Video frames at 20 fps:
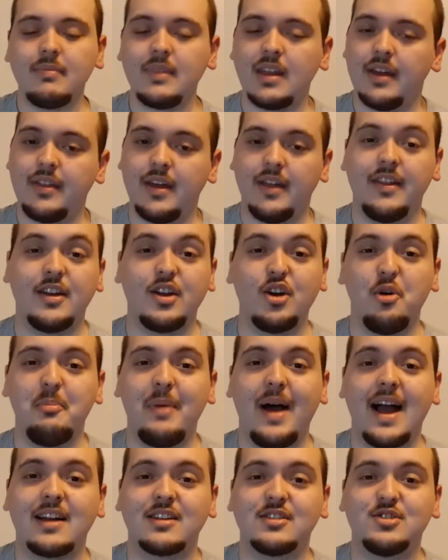And then they go
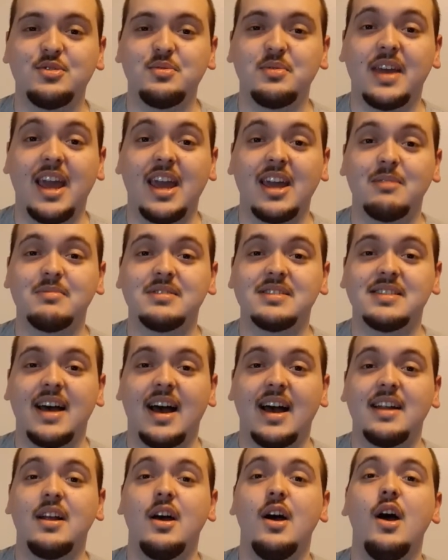back to games
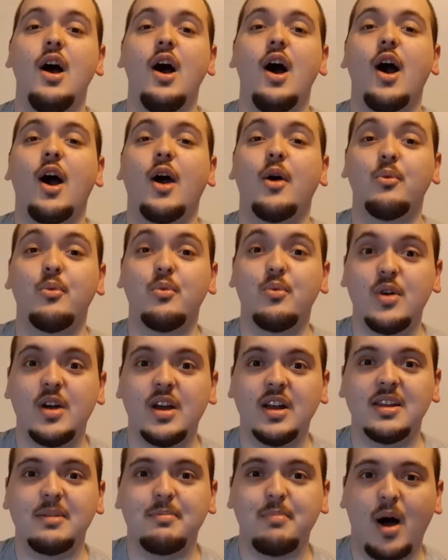that are
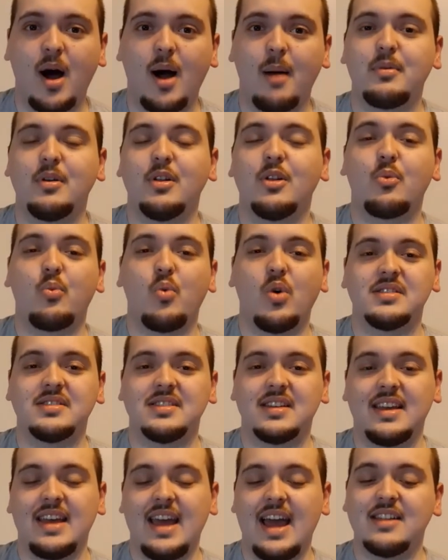really popular once
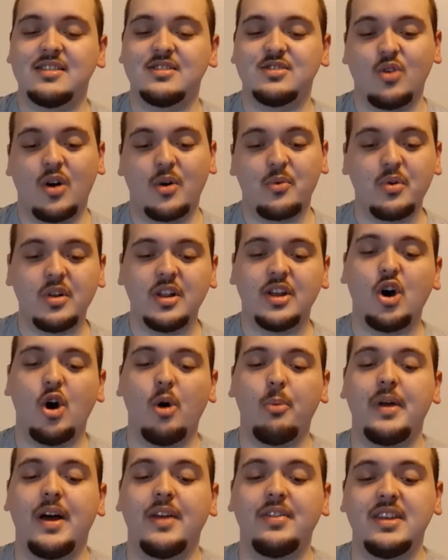again. So I really
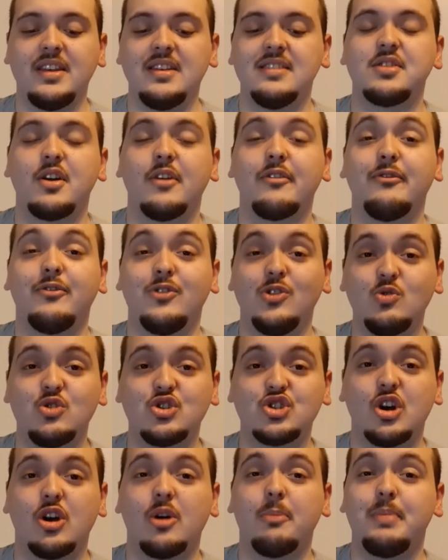hope that these are
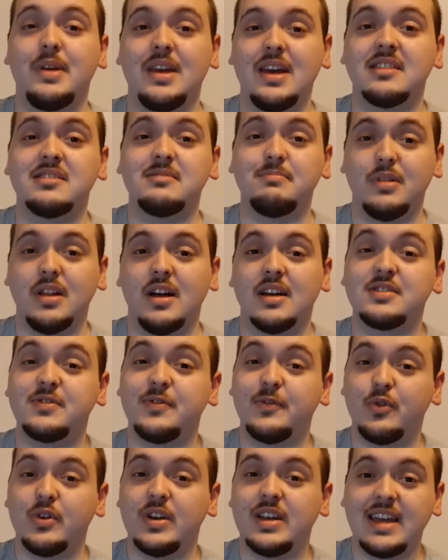future PS Plus
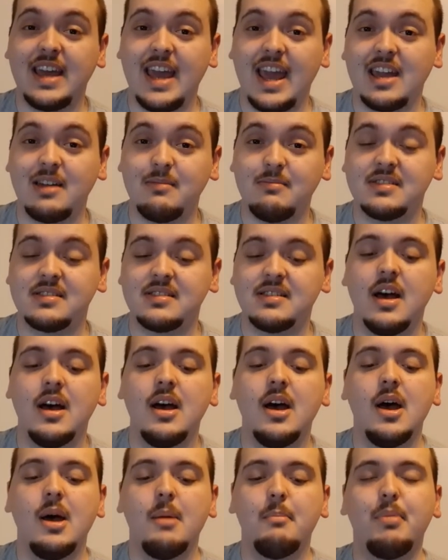free games,
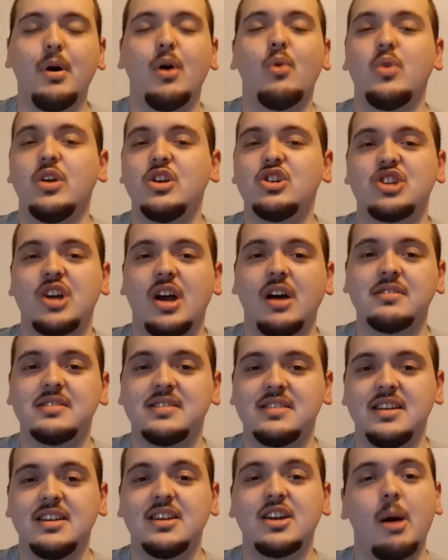but we shall
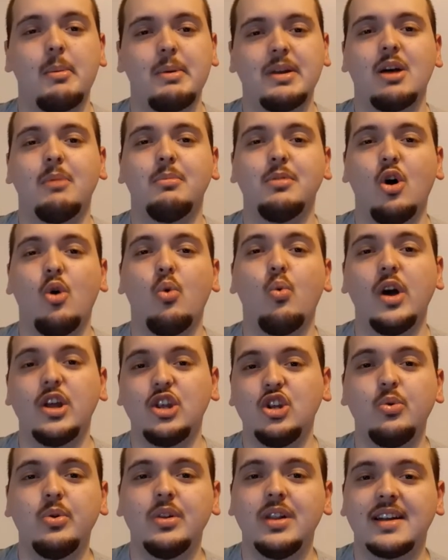see. Comment down below what
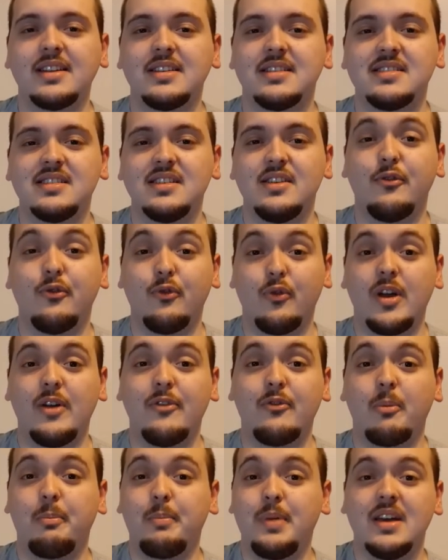you would like to see free
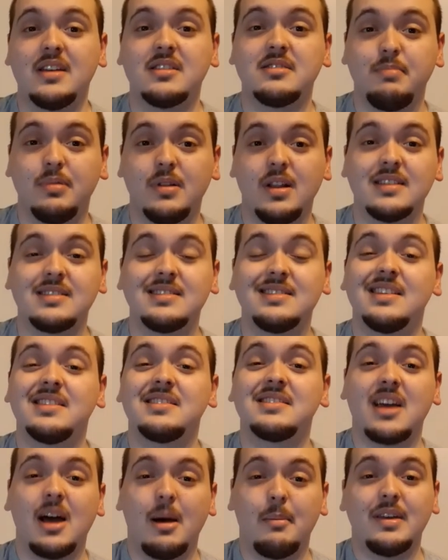for PS Plus this
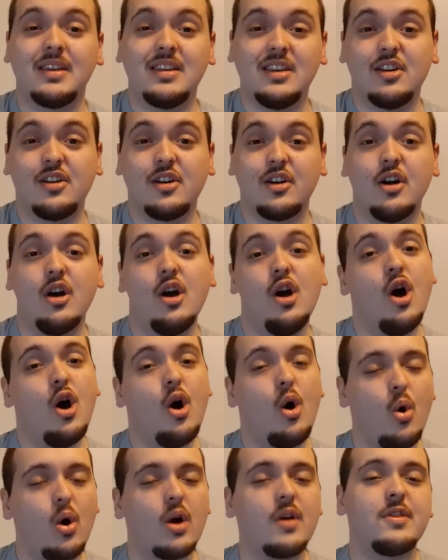coming year
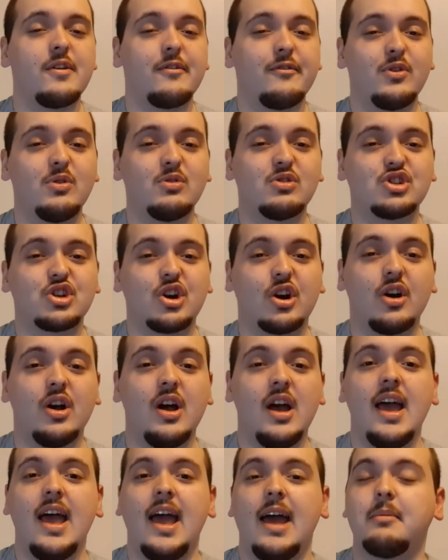or in the future.
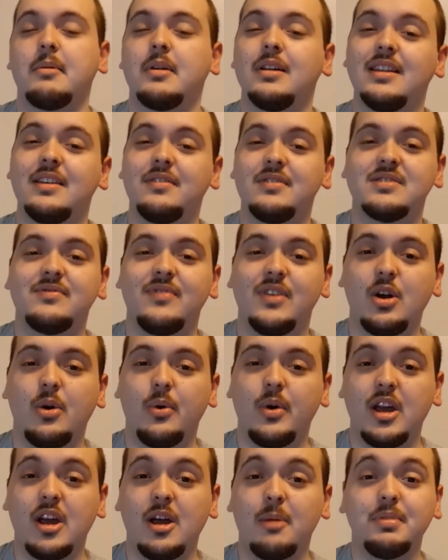And I'm going to leave this video
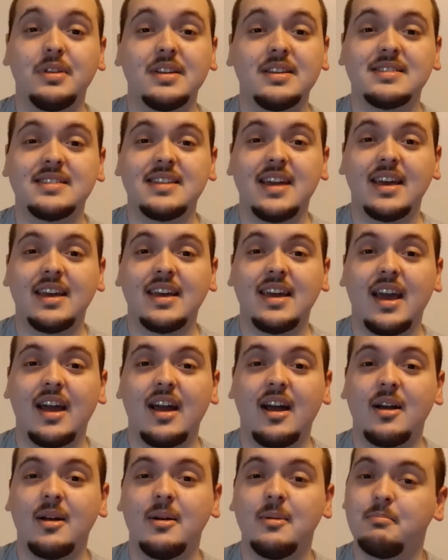here. Please take
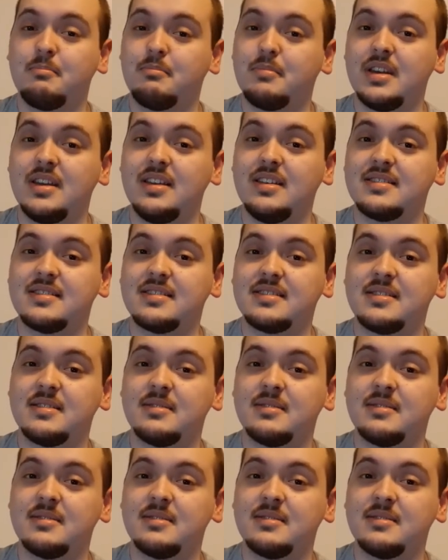care. Peace.